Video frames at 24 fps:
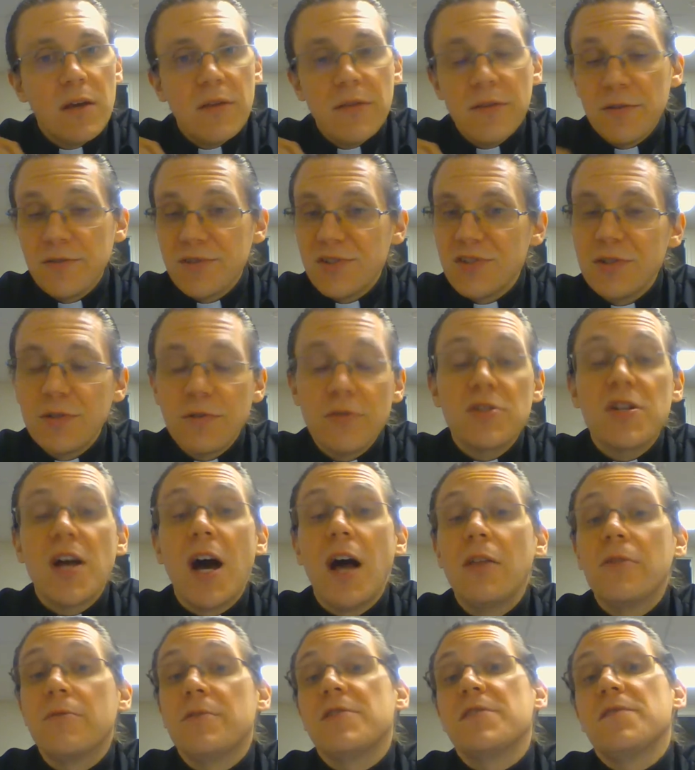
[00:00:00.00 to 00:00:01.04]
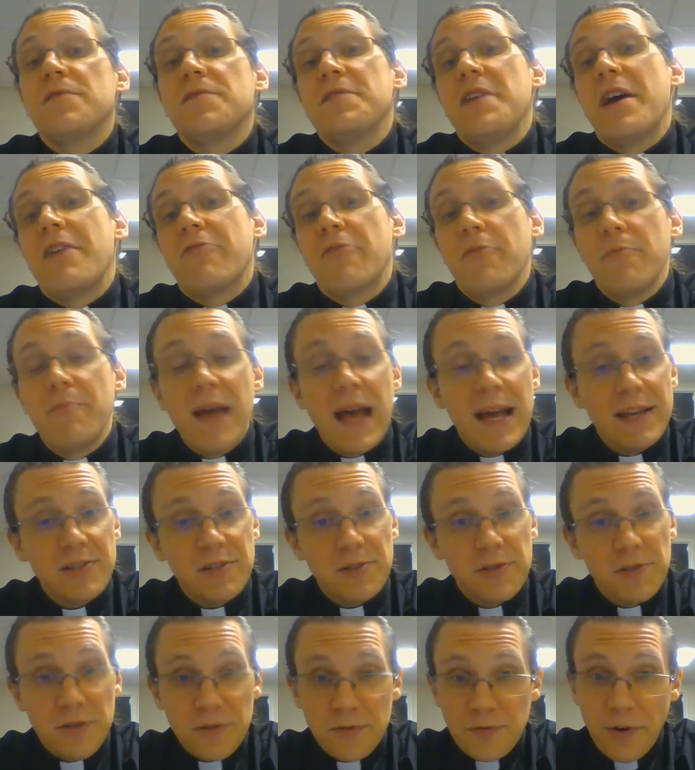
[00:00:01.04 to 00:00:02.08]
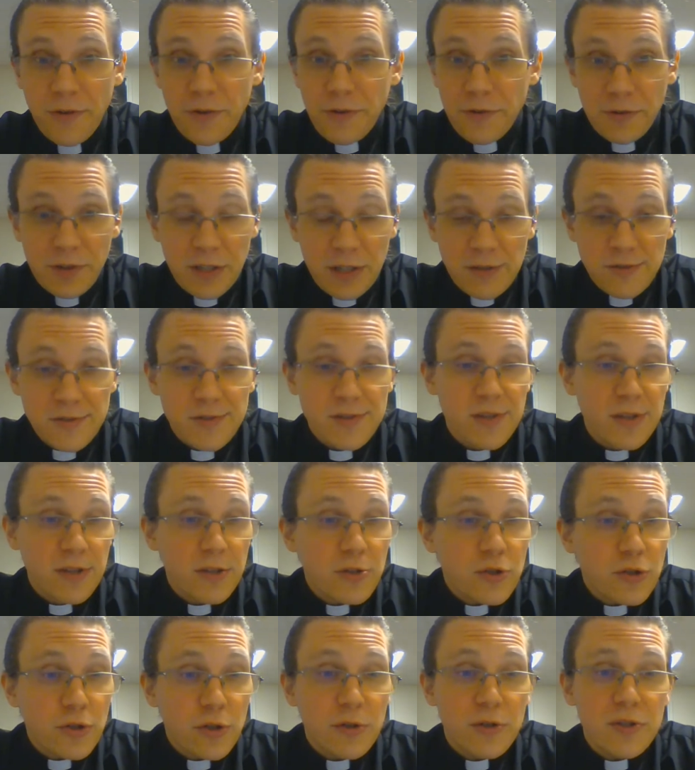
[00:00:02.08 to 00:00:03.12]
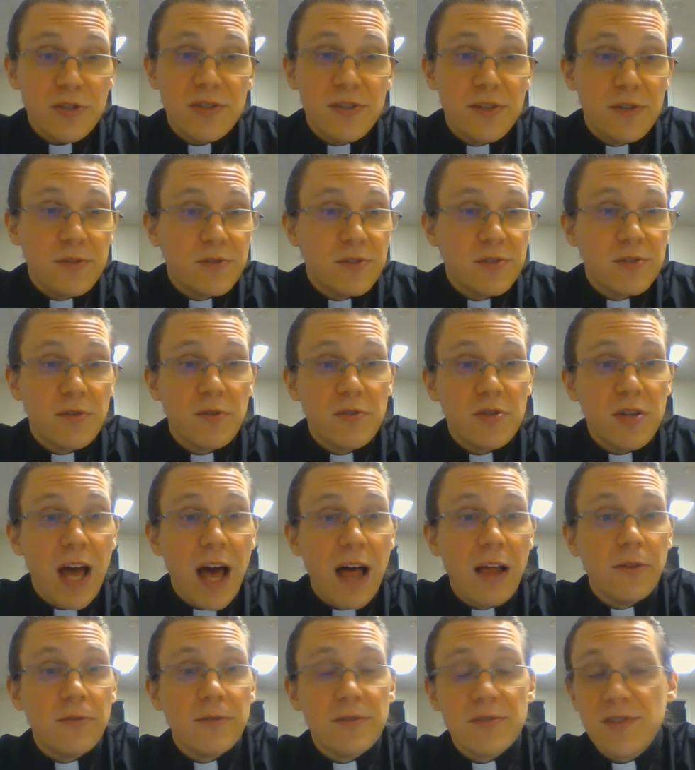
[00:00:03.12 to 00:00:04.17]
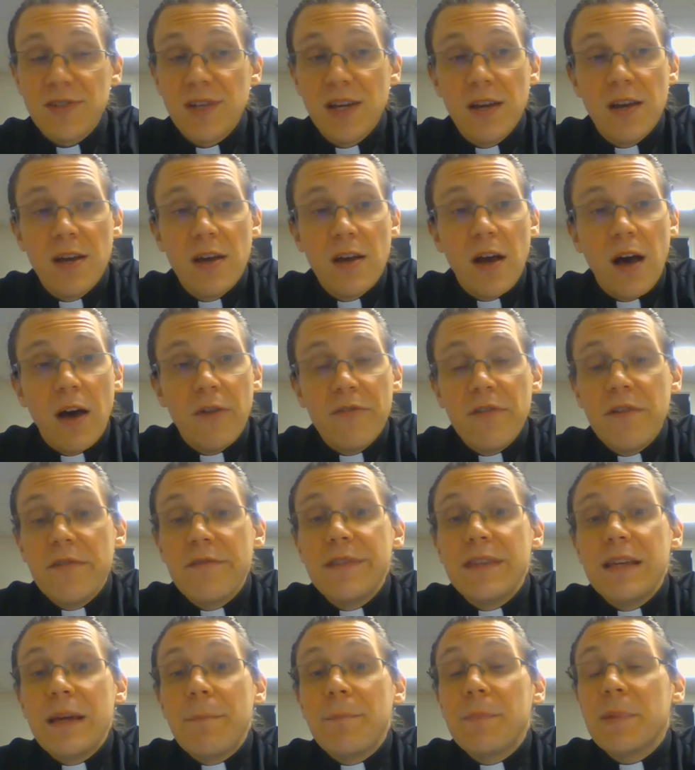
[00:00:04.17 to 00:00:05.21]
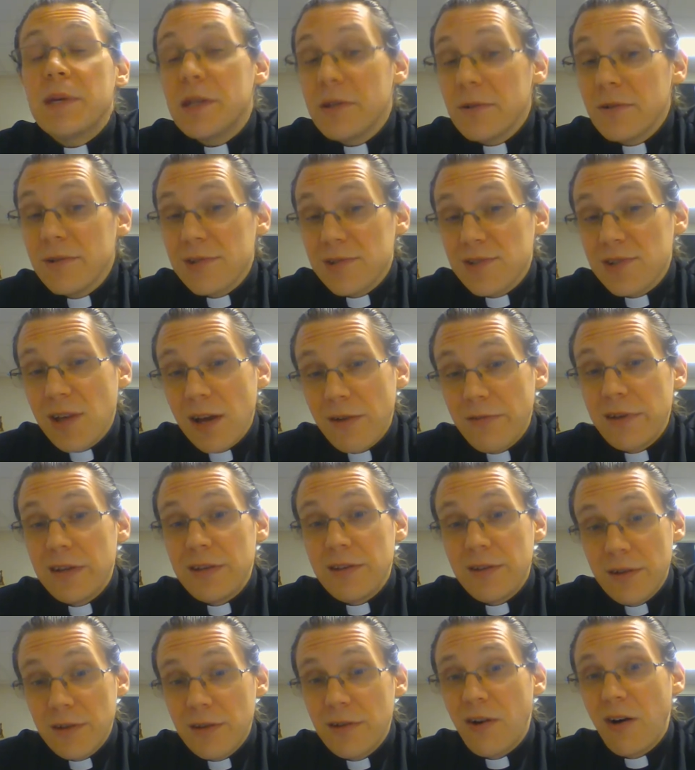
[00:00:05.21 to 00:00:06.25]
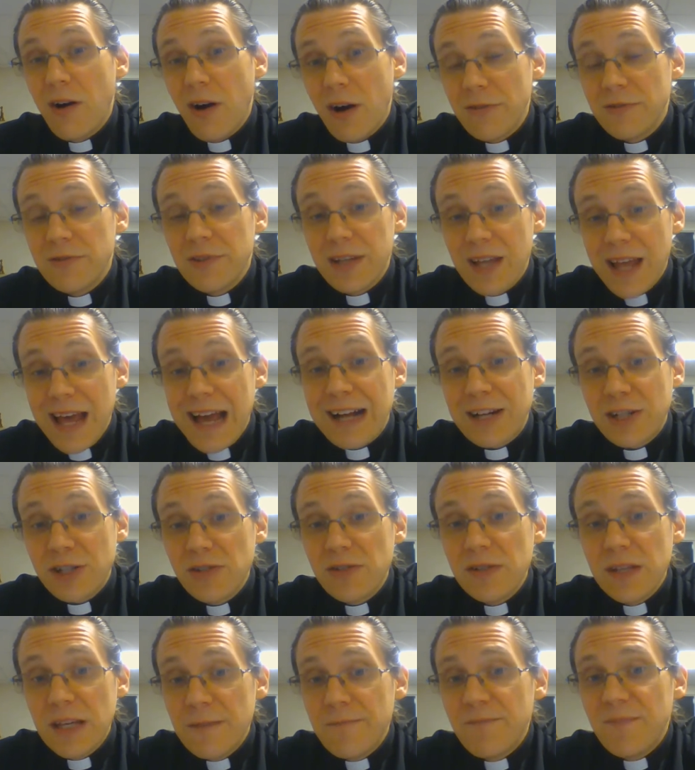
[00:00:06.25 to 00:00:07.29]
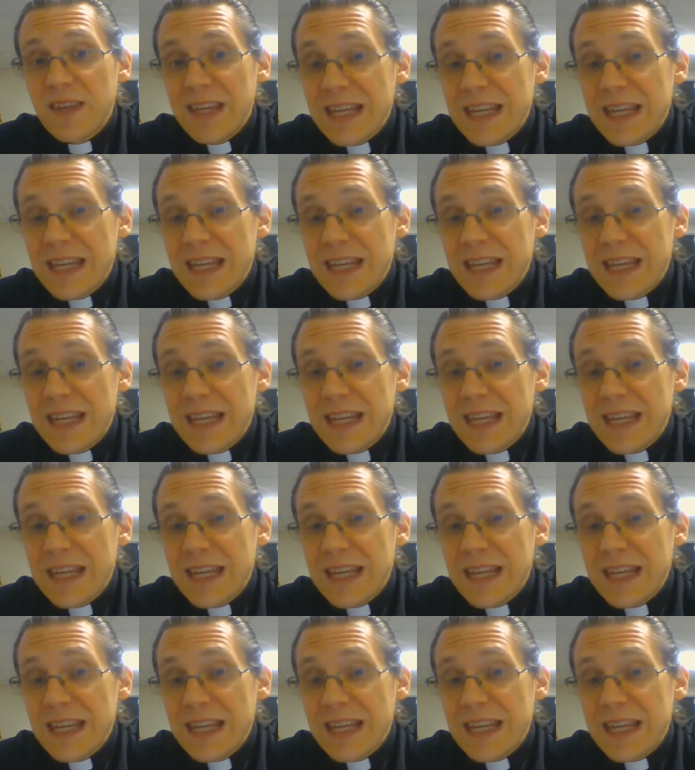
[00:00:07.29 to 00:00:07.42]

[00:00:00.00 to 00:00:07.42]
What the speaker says: There's zero tolerance for that from pastors or other leaders in the church. There's zero tolerance of even the appearance of it, often actually.